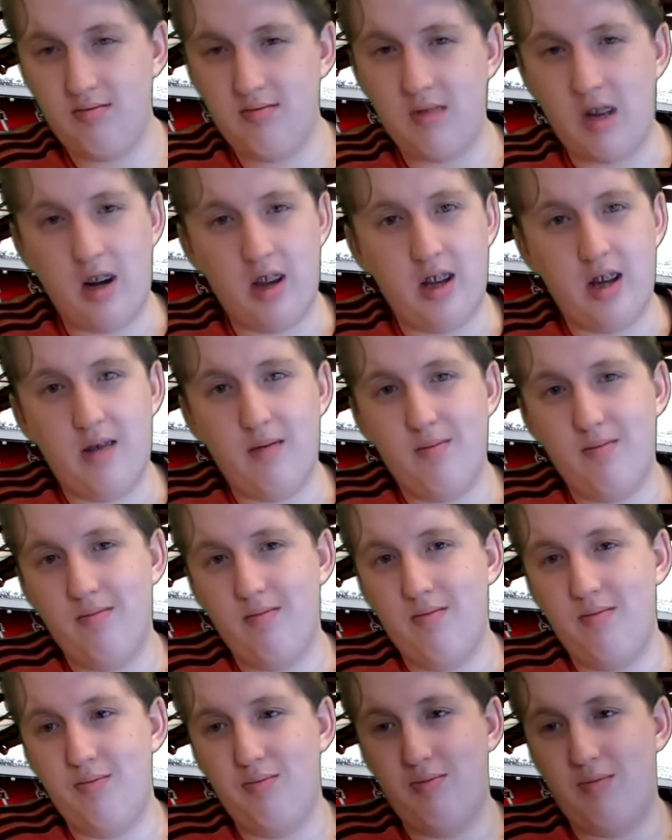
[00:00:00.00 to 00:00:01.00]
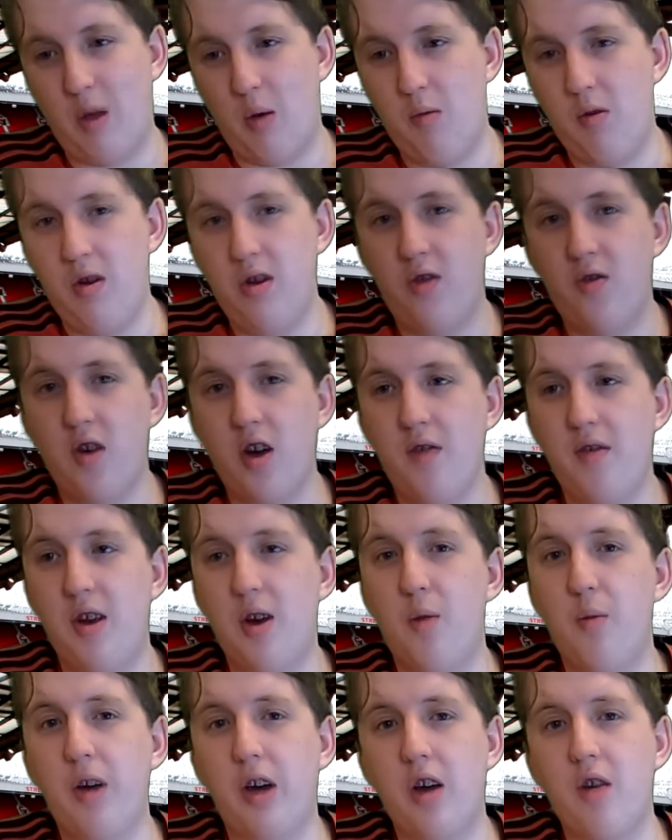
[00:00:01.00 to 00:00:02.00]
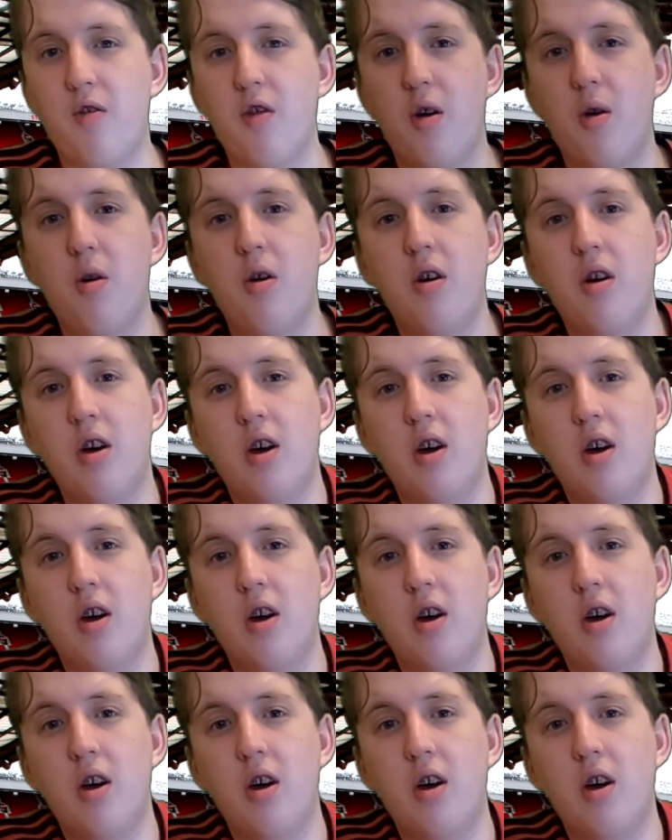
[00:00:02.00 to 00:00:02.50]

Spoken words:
None of that. Don't lose 5-0, we go through.